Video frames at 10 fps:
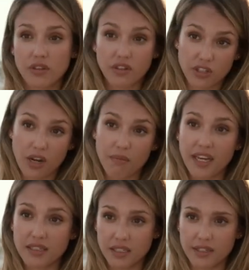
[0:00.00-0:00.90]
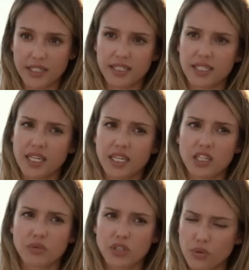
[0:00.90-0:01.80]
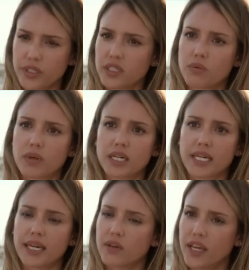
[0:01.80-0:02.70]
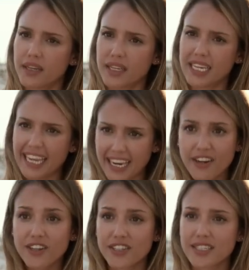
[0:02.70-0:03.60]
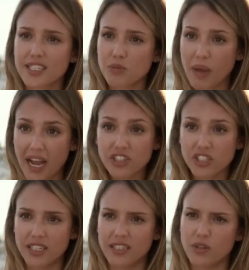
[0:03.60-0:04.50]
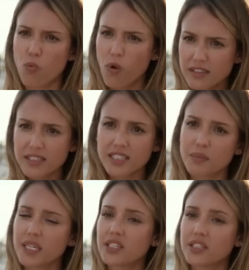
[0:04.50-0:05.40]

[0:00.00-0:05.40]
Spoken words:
their job that seriously and who was going to work, and he cares and he's passionate and he wants it to be